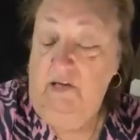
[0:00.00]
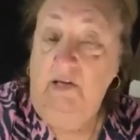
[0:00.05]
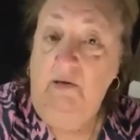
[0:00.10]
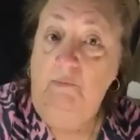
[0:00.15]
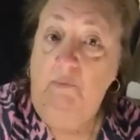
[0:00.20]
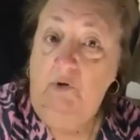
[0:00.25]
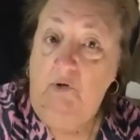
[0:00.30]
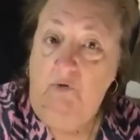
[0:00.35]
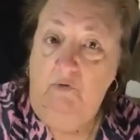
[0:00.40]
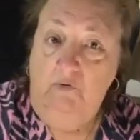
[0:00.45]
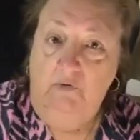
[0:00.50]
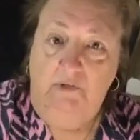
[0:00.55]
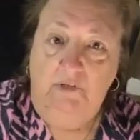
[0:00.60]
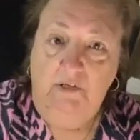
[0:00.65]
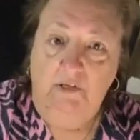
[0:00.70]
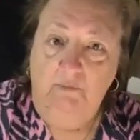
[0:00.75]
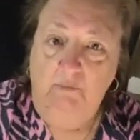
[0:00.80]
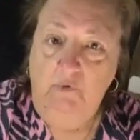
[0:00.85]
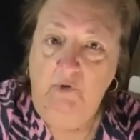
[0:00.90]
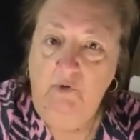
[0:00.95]

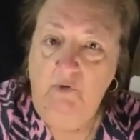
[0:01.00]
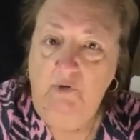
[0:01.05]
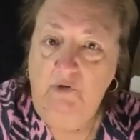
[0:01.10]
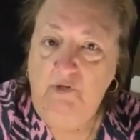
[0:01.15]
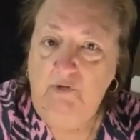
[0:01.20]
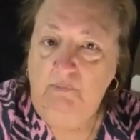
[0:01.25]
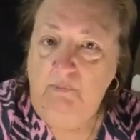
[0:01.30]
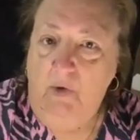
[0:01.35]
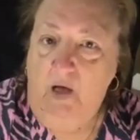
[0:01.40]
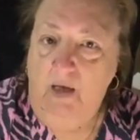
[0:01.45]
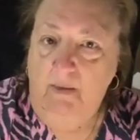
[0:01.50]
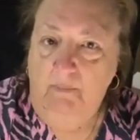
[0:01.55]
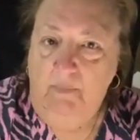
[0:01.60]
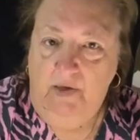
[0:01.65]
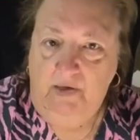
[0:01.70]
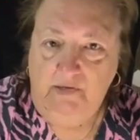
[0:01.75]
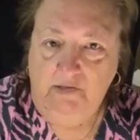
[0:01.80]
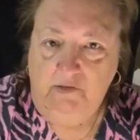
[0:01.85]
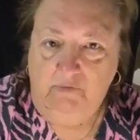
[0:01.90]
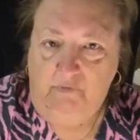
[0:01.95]
Temu is my
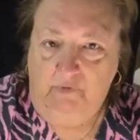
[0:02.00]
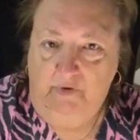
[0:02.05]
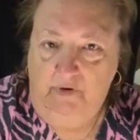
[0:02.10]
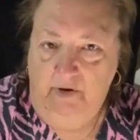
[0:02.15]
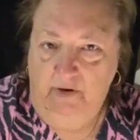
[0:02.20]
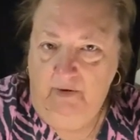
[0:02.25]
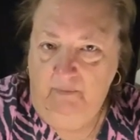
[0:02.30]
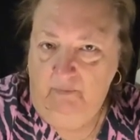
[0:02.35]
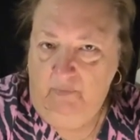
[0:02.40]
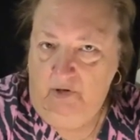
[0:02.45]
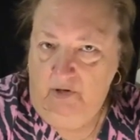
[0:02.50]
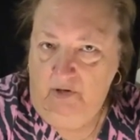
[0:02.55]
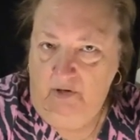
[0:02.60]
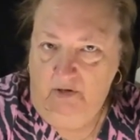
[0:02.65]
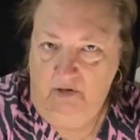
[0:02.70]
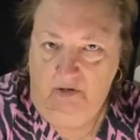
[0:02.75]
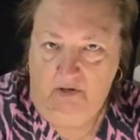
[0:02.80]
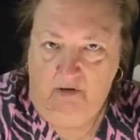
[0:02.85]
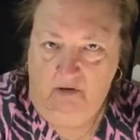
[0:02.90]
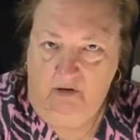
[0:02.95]
best friend,
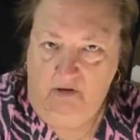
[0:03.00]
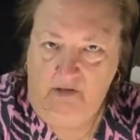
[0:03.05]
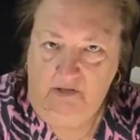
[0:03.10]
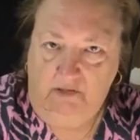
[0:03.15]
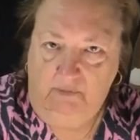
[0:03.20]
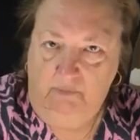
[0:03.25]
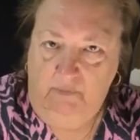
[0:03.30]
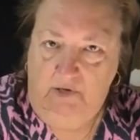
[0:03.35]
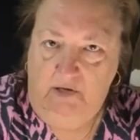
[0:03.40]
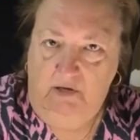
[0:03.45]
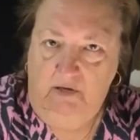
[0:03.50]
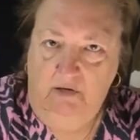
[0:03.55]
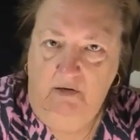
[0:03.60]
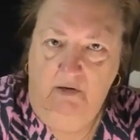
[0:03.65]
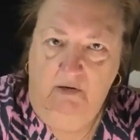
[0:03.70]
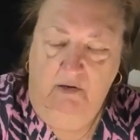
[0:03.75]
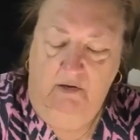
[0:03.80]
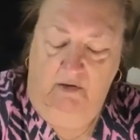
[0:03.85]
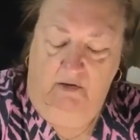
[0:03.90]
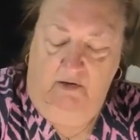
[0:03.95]
but it cost me.
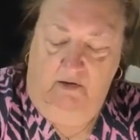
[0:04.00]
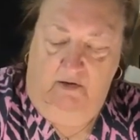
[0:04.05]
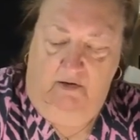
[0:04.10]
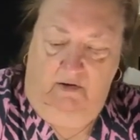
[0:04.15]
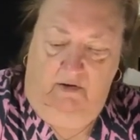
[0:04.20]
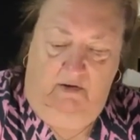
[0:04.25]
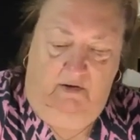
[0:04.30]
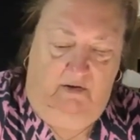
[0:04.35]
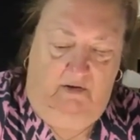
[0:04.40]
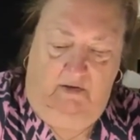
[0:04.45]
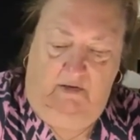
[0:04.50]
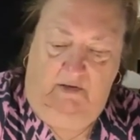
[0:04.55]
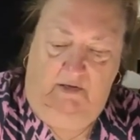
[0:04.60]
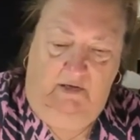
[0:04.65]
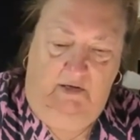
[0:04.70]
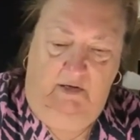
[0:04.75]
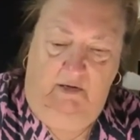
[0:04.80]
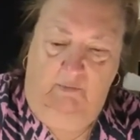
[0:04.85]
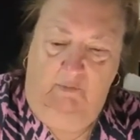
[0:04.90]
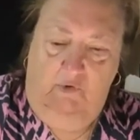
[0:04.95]

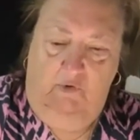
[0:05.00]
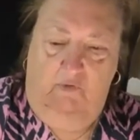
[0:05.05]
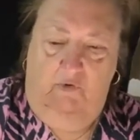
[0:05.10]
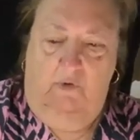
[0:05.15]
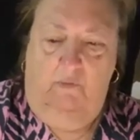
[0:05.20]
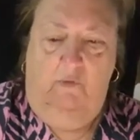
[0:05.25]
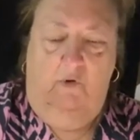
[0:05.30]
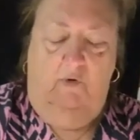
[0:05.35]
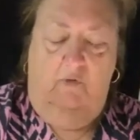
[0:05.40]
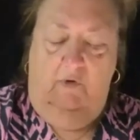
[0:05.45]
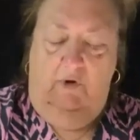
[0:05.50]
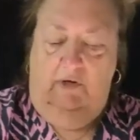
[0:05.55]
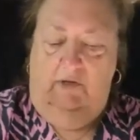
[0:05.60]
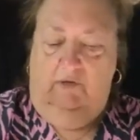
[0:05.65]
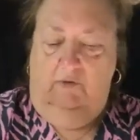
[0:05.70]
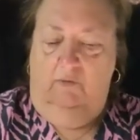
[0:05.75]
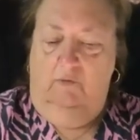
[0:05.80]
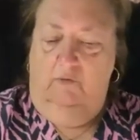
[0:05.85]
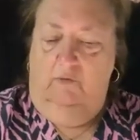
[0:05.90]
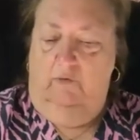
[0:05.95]
Temu. I'm
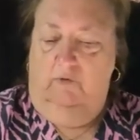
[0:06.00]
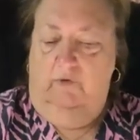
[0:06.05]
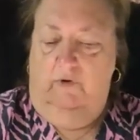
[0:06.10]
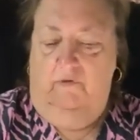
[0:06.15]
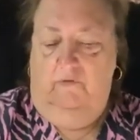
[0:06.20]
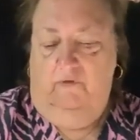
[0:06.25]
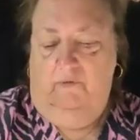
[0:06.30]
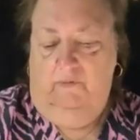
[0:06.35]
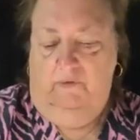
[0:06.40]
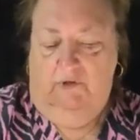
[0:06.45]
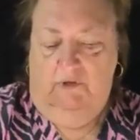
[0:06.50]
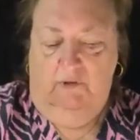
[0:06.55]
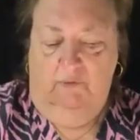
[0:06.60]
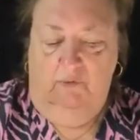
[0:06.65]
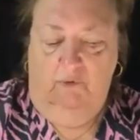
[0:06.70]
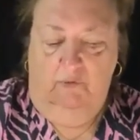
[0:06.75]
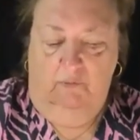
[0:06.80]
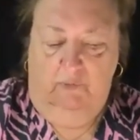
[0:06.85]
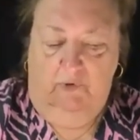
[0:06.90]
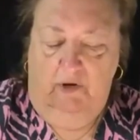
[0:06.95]
always ordering from
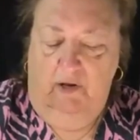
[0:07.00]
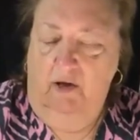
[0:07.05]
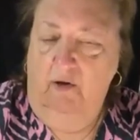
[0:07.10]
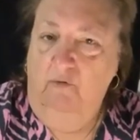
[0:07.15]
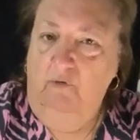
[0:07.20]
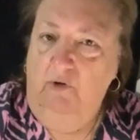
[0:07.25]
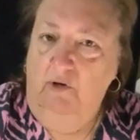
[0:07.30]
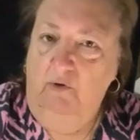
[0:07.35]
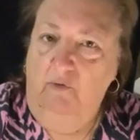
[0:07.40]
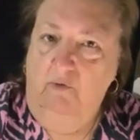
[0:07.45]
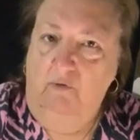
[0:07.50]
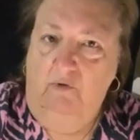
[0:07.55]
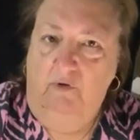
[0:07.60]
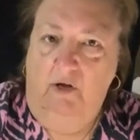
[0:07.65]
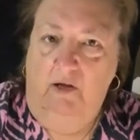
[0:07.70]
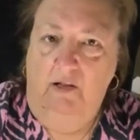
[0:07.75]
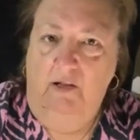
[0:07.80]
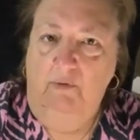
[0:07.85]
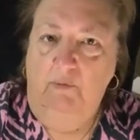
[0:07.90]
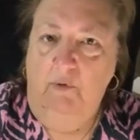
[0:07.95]
Temu, but
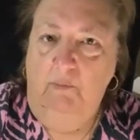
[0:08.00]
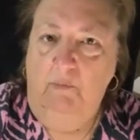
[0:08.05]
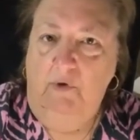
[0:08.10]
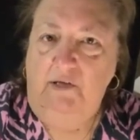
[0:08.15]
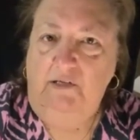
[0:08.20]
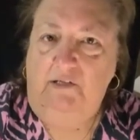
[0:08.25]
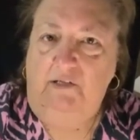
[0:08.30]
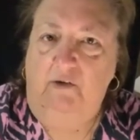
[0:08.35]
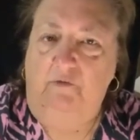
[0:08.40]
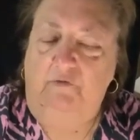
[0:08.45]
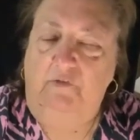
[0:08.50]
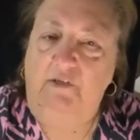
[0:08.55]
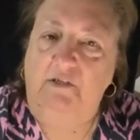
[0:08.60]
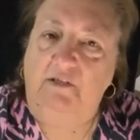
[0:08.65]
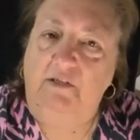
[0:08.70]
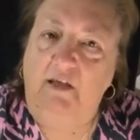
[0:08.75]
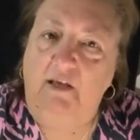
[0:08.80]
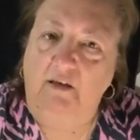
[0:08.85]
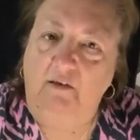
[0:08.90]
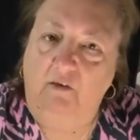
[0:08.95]
I limit myself
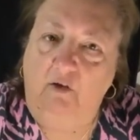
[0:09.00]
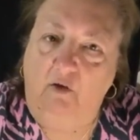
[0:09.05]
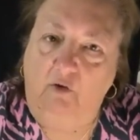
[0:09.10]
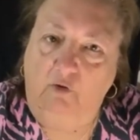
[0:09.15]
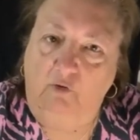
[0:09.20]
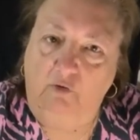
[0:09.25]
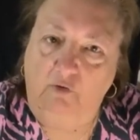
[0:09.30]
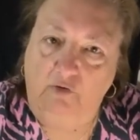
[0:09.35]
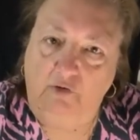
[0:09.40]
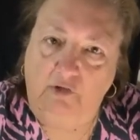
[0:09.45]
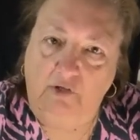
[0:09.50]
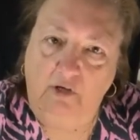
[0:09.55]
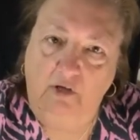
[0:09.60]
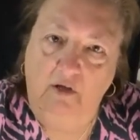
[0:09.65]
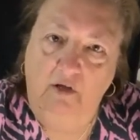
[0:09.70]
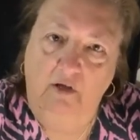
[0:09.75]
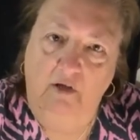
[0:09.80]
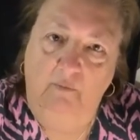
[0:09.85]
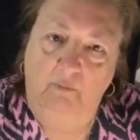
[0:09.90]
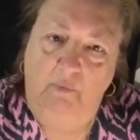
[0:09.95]
to
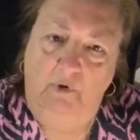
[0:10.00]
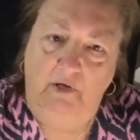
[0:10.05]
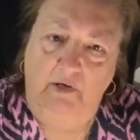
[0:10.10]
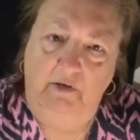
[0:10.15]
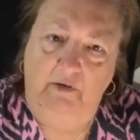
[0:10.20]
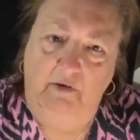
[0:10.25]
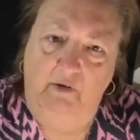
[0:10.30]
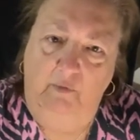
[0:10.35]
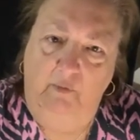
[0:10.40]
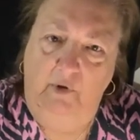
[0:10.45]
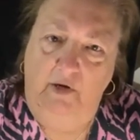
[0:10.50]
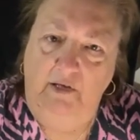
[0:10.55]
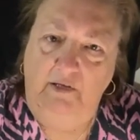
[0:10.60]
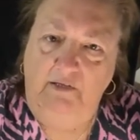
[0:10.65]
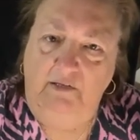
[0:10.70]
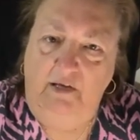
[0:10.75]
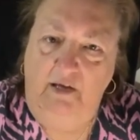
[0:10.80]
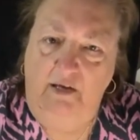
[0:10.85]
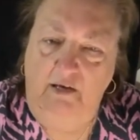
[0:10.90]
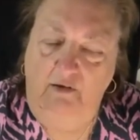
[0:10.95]
$10. But you know
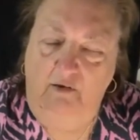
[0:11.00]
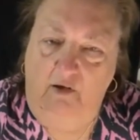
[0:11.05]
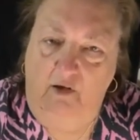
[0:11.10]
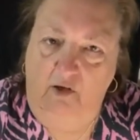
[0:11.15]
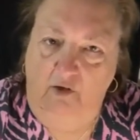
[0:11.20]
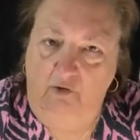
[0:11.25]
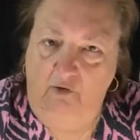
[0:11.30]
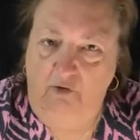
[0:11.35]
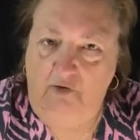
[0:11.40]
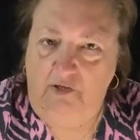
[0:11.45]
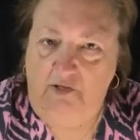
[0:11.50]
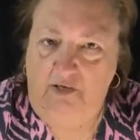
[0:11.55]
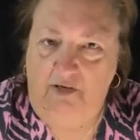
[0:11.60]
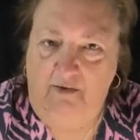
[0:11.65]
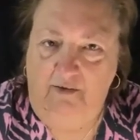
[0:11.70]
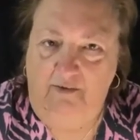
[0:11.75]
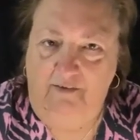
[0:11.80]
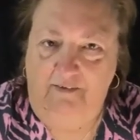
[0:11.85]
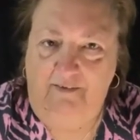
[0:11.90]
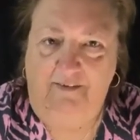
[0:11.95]
what?
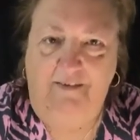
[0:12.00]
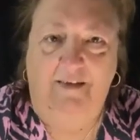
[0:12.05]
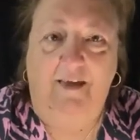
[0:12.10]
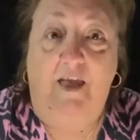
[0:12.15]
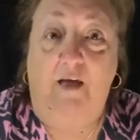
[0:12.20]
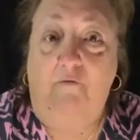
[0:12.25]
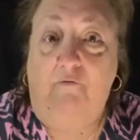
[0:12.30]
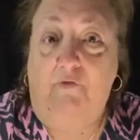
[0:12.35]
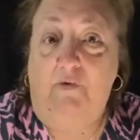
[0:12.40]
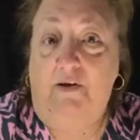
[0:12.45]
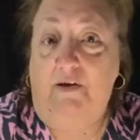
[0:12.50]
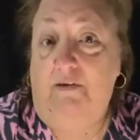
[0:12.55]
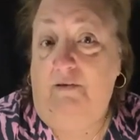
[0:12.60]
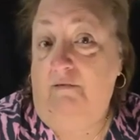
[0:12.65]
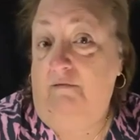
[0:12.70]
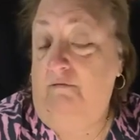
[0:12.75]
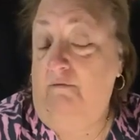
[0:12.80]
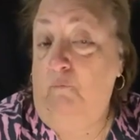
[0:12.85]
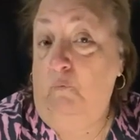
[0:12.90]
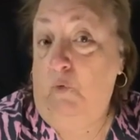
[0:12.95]
$10
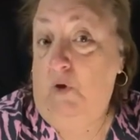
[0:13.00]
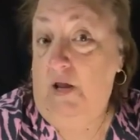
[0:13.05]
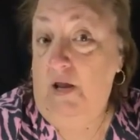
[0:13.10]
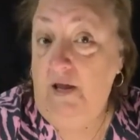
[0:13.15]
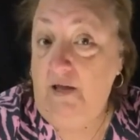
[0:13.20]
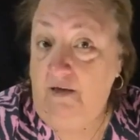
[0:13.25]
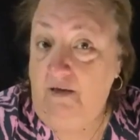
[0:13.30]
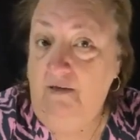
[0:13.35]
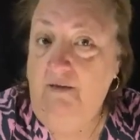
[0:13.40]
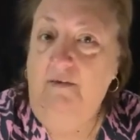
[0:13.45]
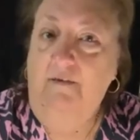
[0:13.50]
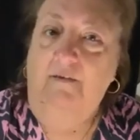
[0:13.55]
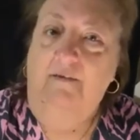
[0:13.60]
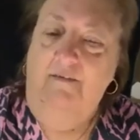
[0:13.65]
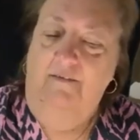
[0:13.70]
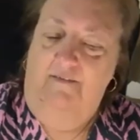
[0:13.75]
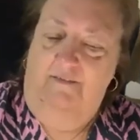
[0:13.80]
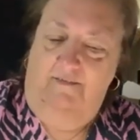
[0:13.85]
every week?